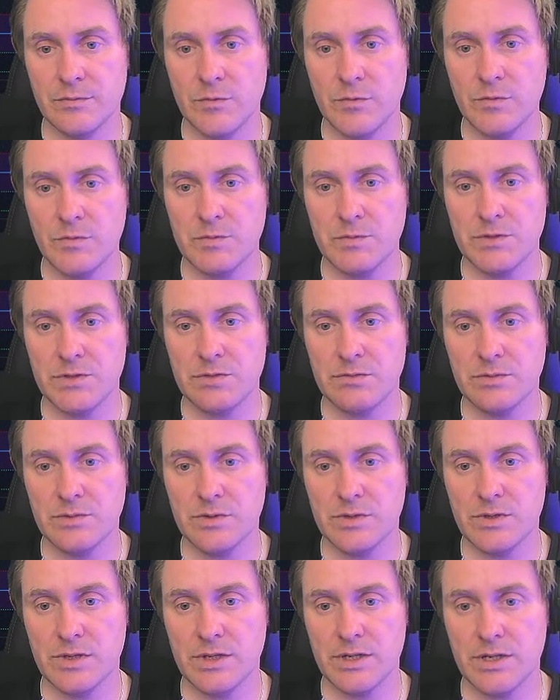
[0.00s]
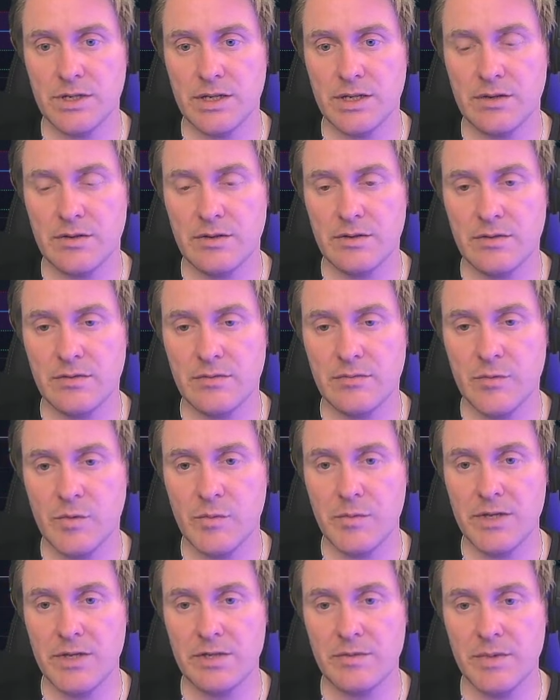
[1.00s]
Whoops, we're looking at
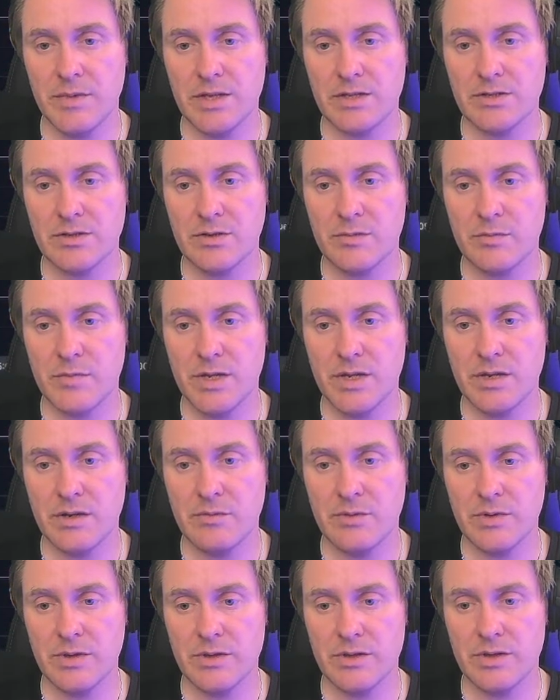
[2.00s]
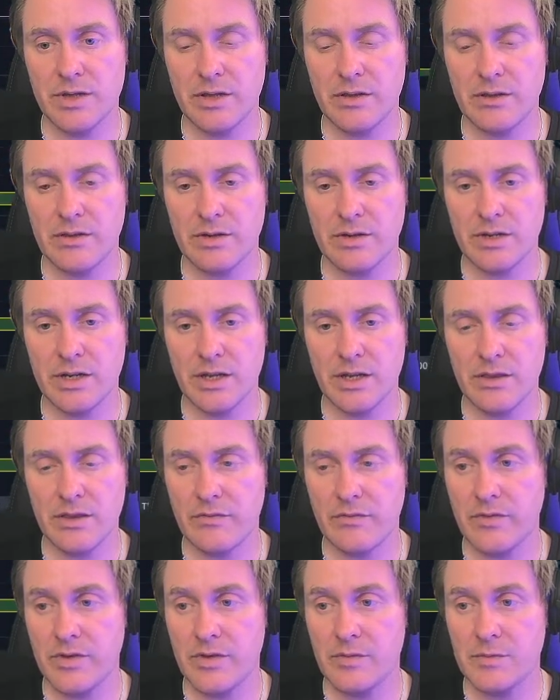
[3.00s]
Momentum Master B, not looking at
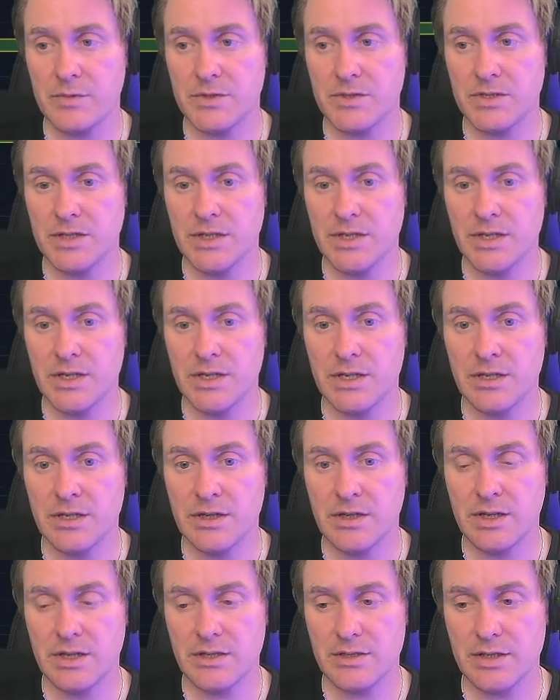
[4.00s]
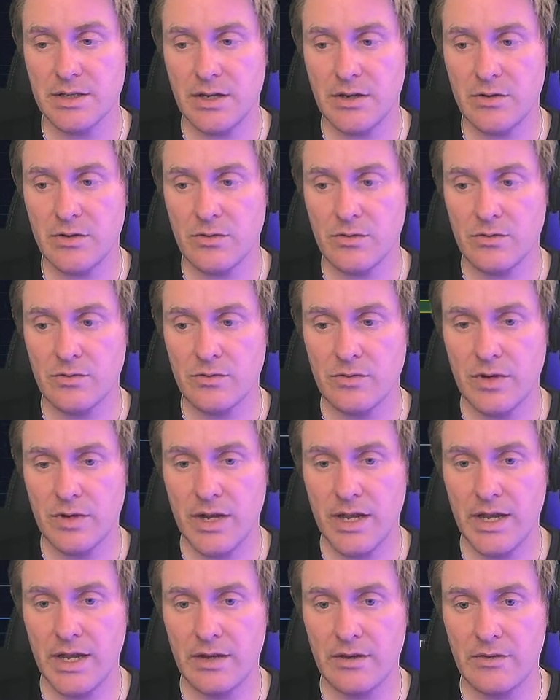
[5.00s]
the fibs. That's how
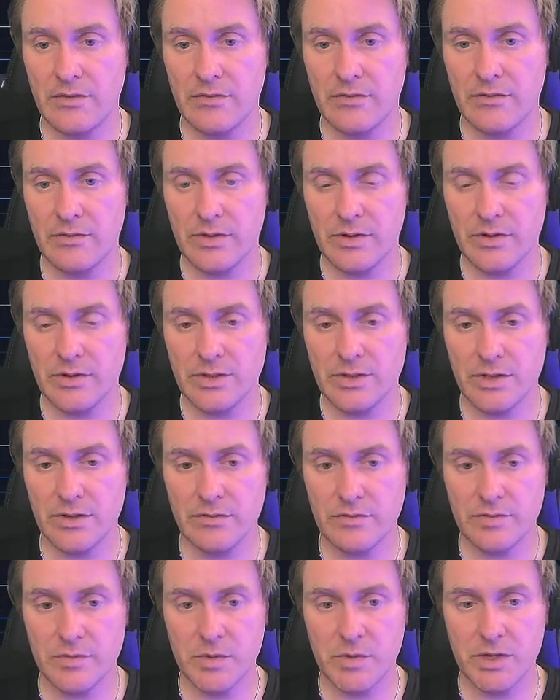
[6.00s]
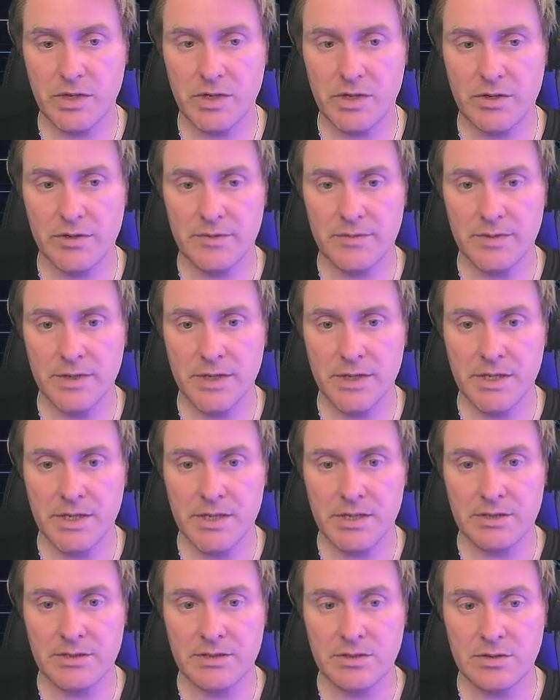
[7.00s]
ahead of ourselves we are.
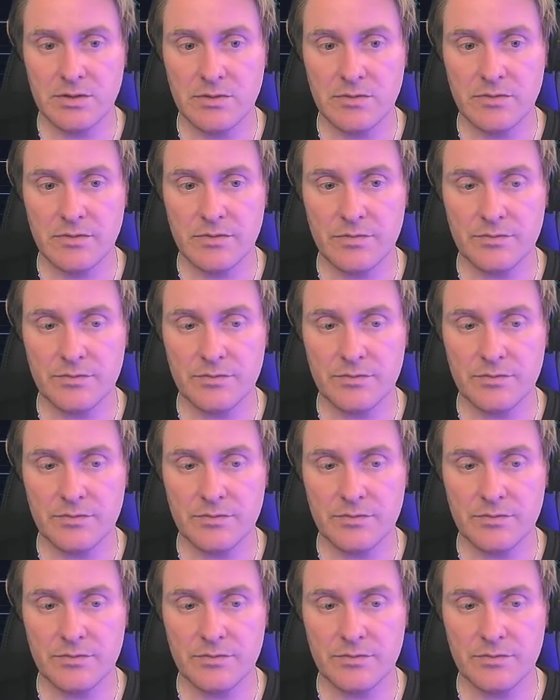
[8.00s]
So